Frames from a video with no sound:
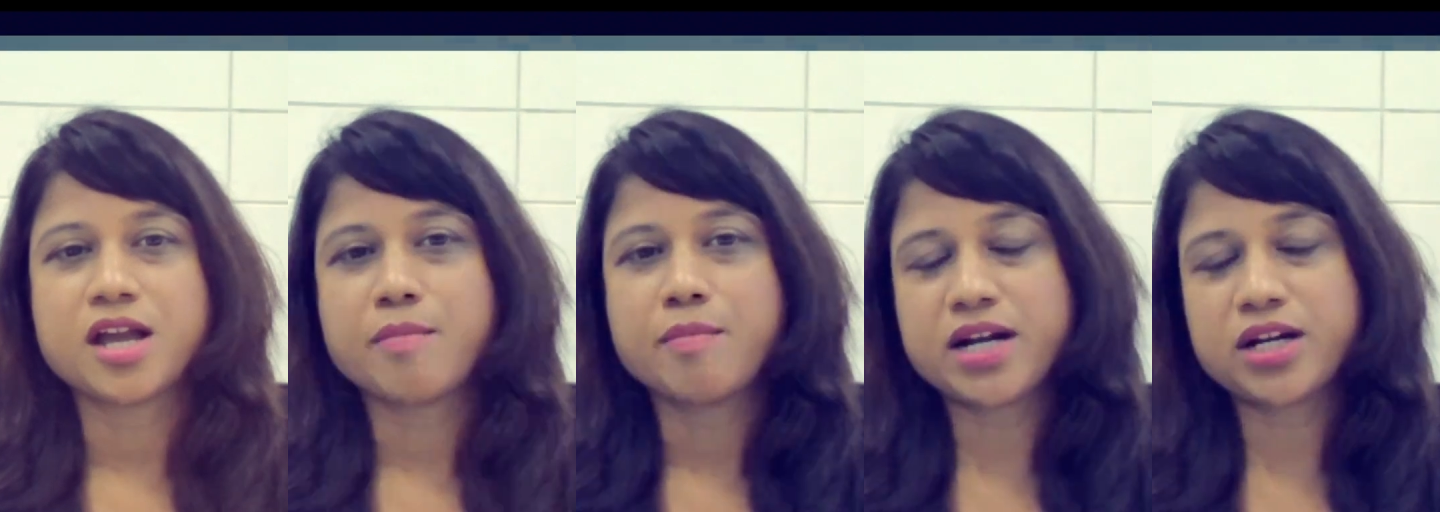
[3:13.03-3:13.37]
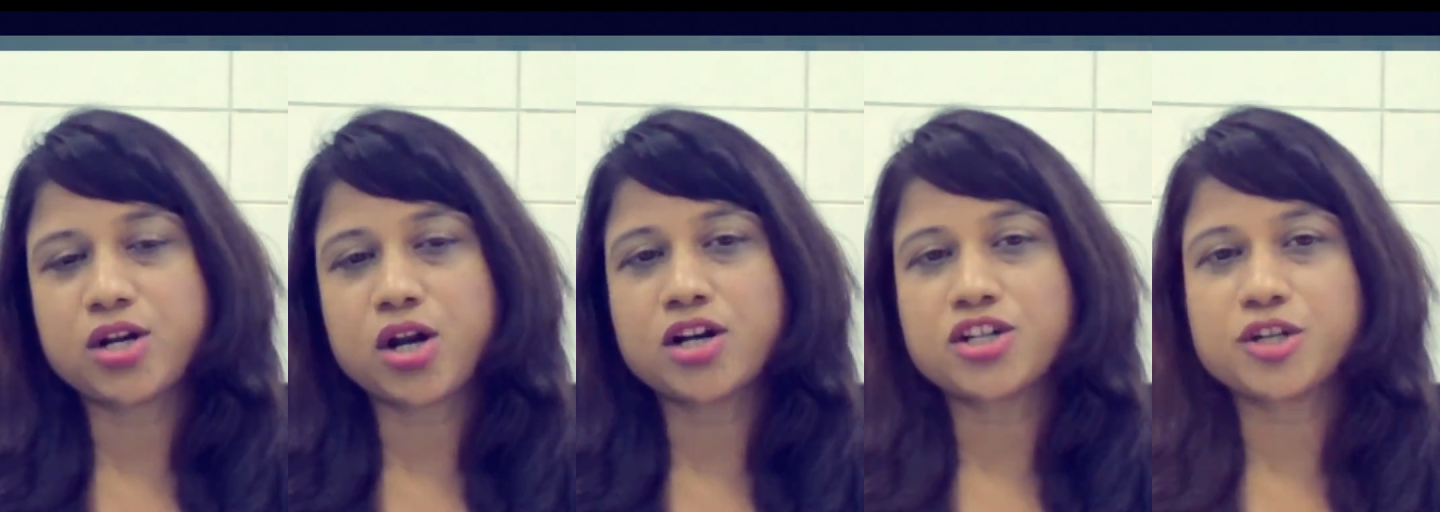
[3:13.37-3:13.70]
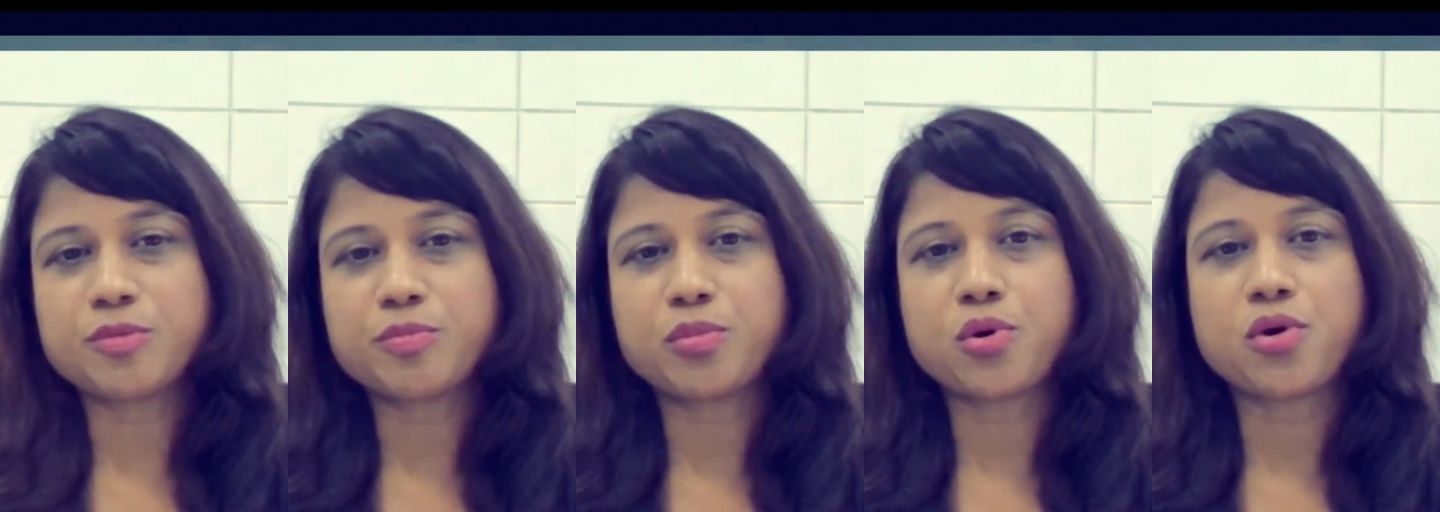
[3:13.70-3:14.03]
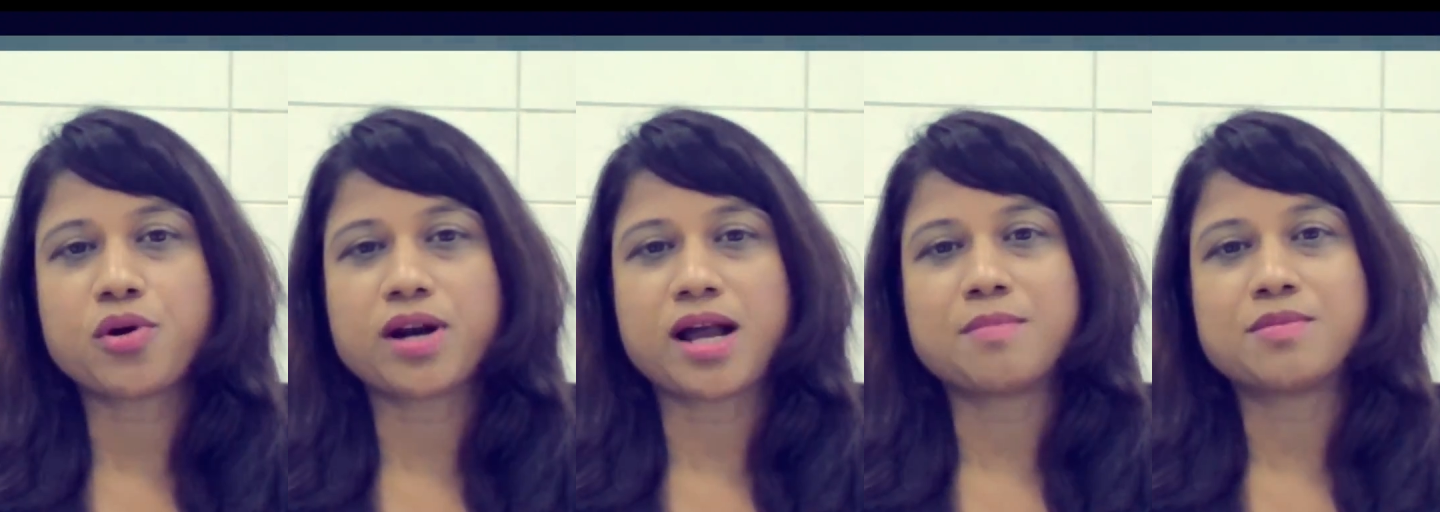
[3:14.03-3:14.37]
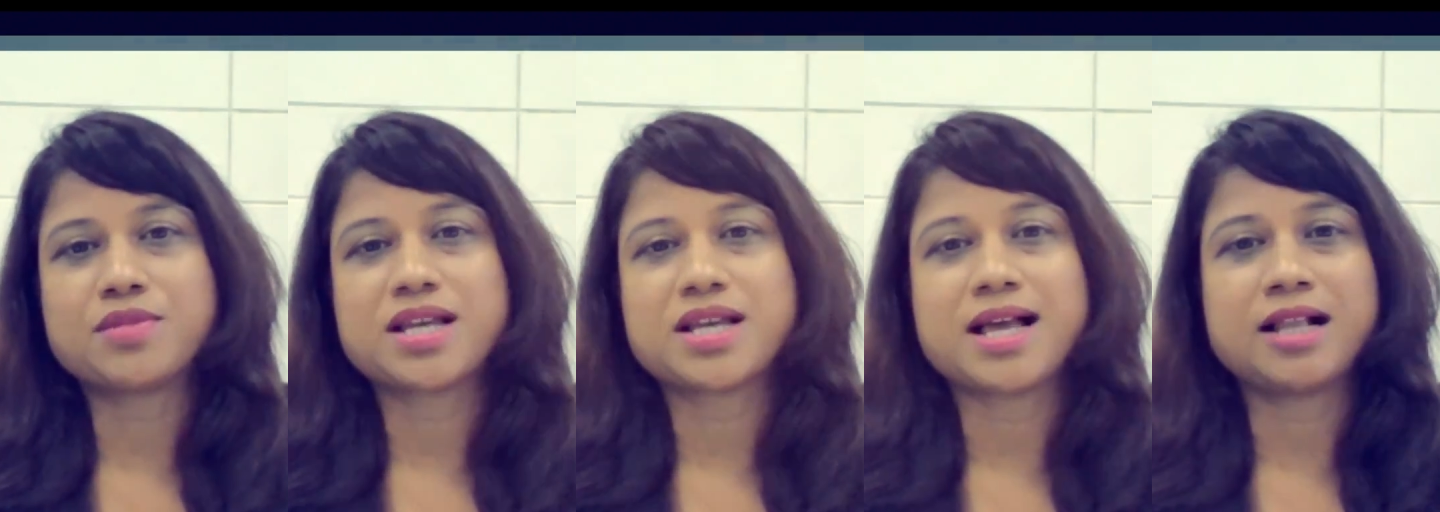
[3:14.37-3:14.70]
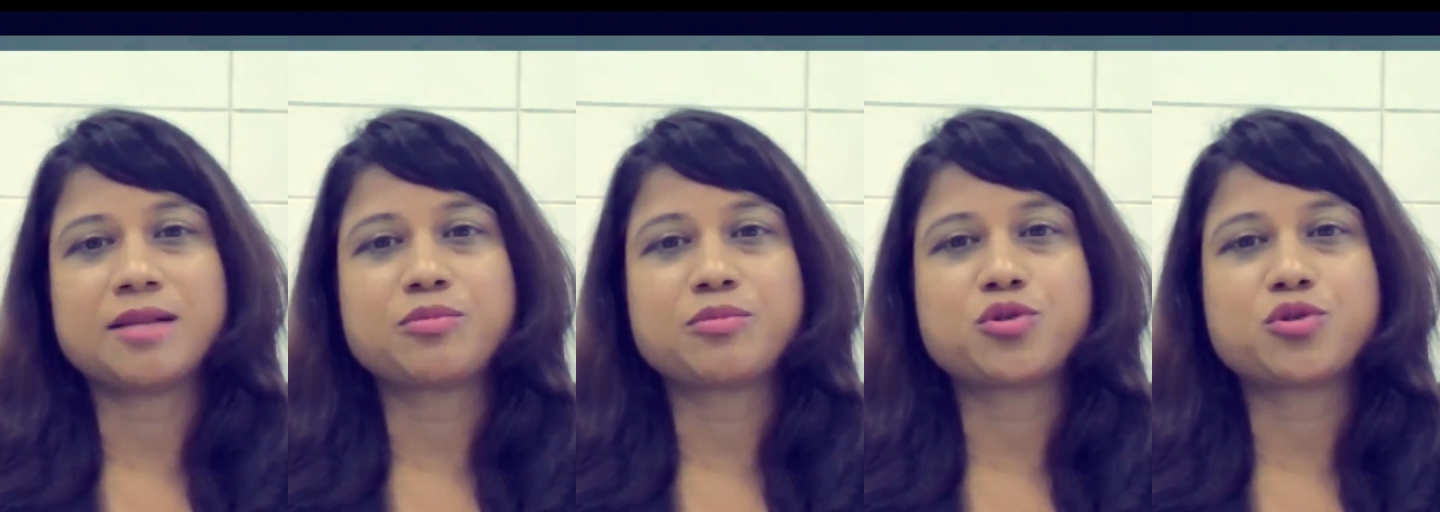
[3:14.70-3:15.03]
Mentorship programs
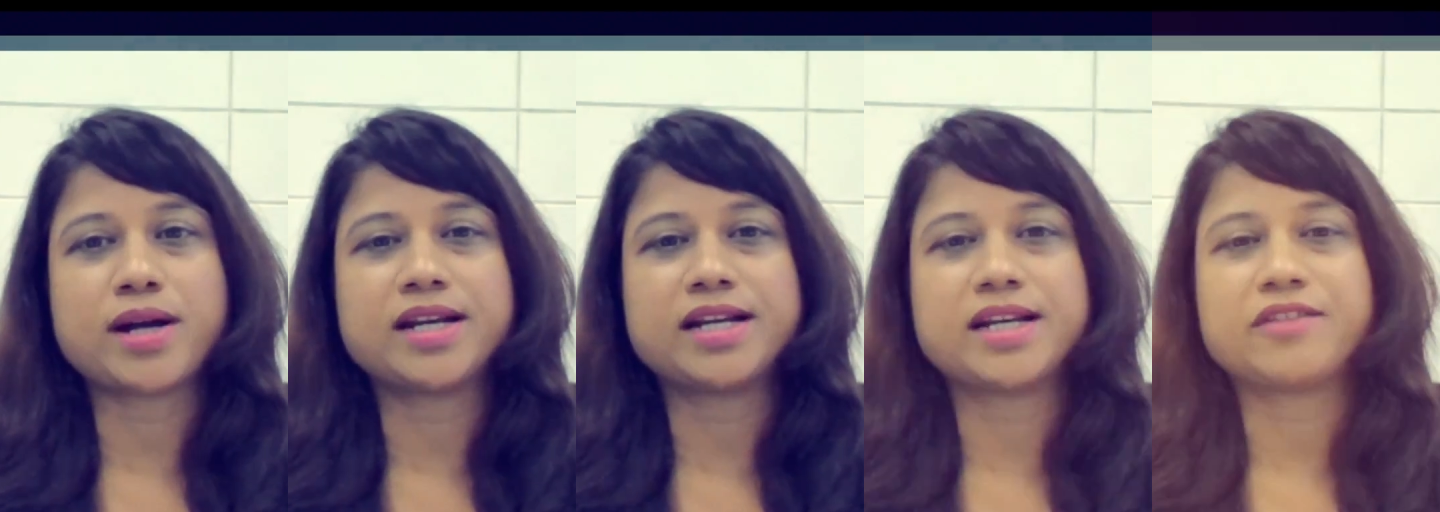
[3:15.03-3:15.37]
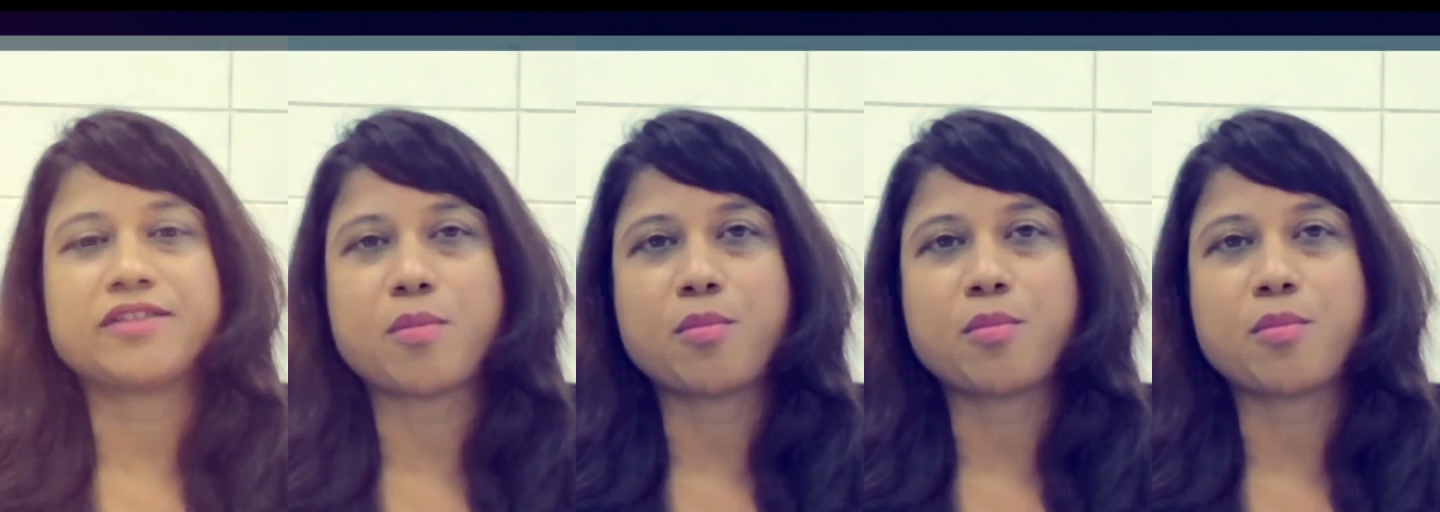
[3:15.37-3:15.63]
help to identify